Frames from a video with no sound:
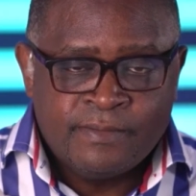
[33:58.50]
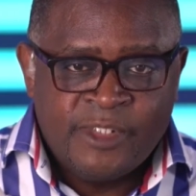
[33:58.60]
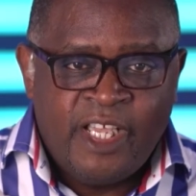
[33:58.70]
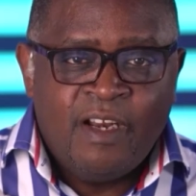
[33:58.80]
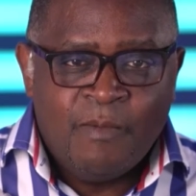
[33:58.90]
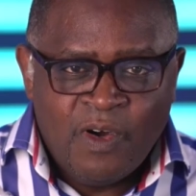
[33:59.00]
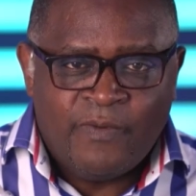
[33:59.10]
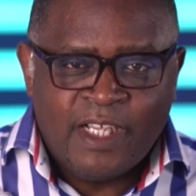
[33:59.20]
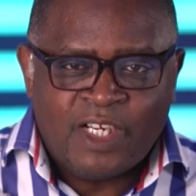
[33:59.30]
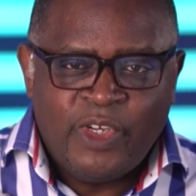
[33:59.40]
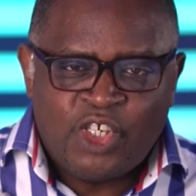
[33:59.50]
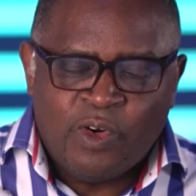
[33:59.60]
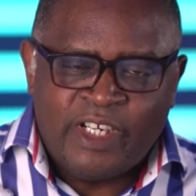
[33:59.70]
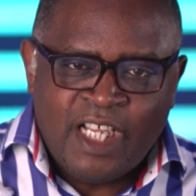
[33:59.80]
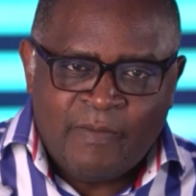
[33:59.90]
He removed that which
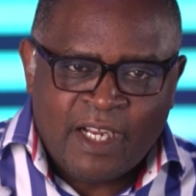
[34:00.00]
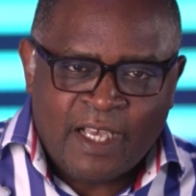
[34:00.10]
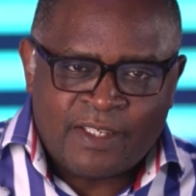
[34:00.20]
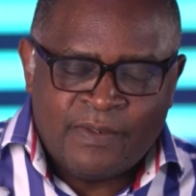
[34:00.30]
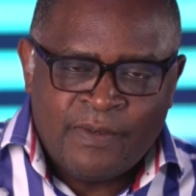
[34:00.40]
condemned us